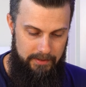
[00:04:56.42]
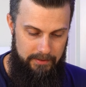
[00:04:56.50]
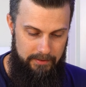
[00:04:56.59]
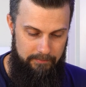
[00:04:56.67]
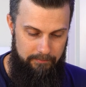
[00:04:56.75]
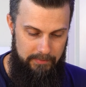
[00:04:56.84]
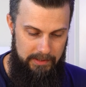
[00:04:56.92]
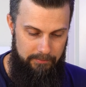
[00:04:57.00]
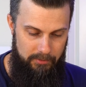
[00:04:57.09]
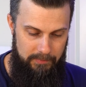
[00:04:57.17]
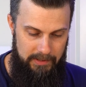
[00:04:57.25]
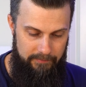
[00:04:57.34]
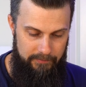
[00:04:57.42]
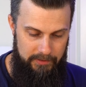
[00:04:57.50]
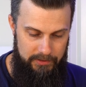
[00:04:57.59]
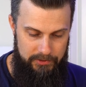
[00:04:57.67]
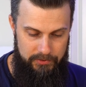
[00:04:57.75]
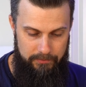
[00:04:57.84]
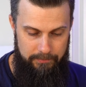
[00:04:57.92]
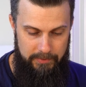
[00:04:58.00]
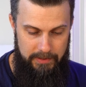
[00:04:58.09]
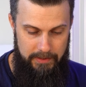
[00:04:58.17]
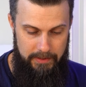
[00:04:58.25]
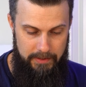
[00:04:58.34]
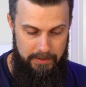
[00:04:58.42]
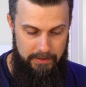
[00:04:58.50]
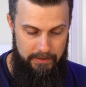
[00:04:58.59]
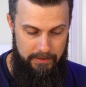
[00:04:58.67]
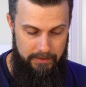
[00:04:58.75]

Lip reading: Minimum level should be